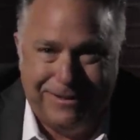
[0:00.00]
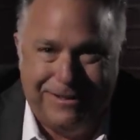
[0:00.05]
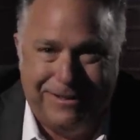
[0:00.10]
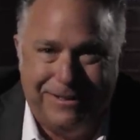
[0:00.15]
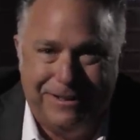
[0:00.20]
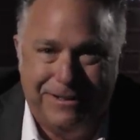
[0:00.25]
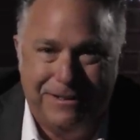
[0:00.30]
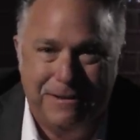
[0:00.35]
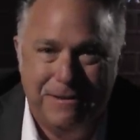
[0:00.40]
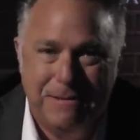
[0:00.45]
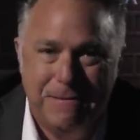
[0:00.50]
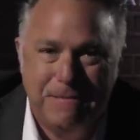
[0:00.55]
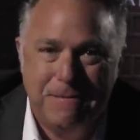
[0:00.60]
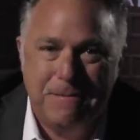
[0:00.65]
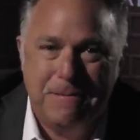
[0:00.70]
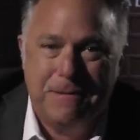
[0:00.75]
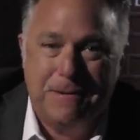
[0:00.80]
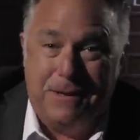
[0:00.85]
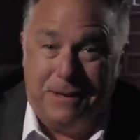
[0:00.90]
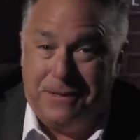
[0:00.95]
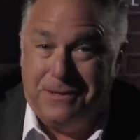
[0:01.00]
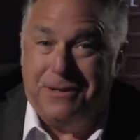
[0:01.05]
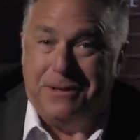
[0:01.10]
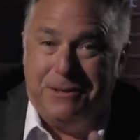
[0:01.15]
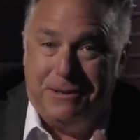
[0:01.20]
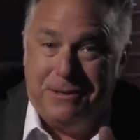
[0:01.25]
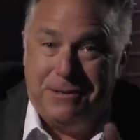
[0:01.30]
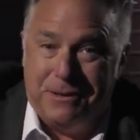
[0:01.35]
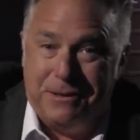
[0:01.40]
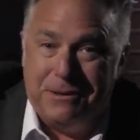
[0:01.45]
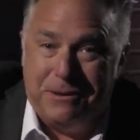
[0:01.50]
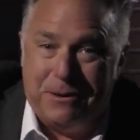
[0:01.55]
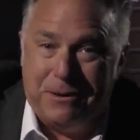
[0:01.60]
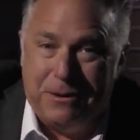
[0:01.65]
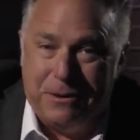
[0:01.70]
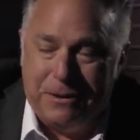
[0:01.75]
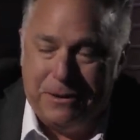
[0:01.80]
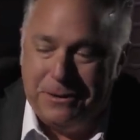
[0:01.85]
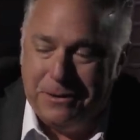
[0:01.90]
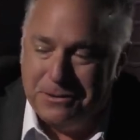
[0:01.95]
So he's going to
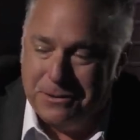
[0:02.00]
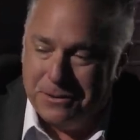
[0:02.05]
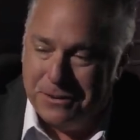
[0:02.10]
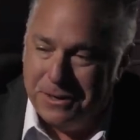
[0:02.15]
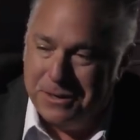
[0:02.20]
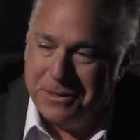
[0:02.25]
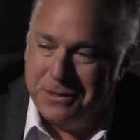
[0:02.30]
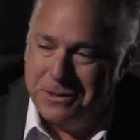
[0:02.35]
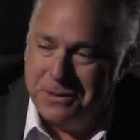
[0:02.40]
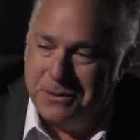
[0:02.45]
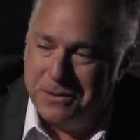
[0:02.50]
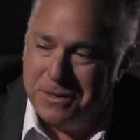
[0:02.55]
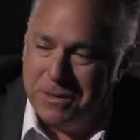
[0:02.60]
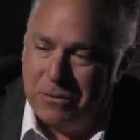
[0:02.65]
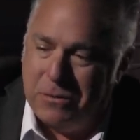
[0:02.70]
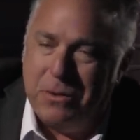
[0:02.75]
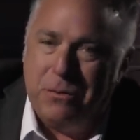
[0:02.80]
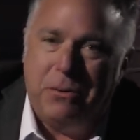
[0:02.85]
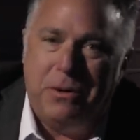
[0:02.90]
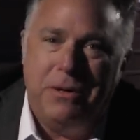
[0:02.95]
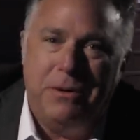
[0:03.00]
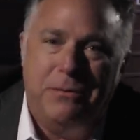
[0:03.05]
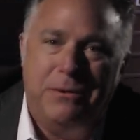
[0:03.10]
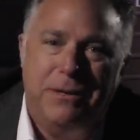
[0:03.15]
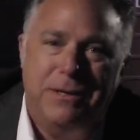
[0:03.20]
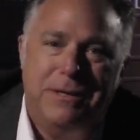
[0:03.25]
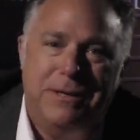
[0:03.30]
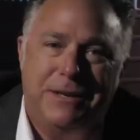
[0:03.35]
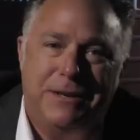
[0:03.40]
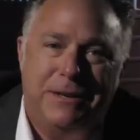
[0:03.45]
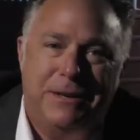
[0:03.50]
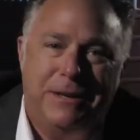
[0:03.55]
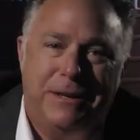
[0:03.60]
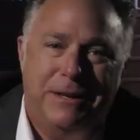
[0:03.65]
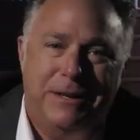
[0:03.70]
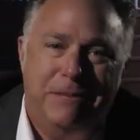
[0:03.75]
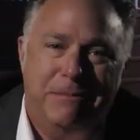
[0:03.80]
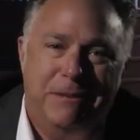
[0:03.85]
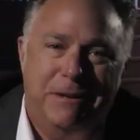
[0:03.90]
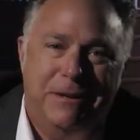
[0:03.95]
call on leaders of the nations to do something. What is he calling
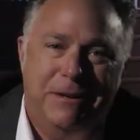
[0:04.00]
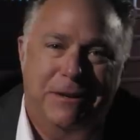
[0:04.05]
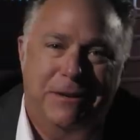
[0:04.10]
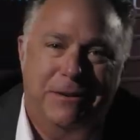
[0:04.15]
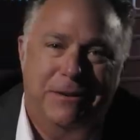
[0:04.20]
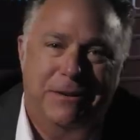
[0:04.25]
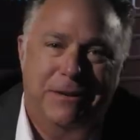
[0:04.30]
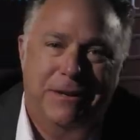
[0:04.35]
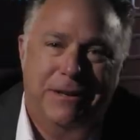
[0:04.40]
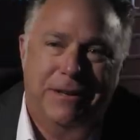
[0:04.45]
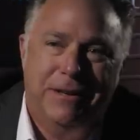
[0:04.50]
on them to do?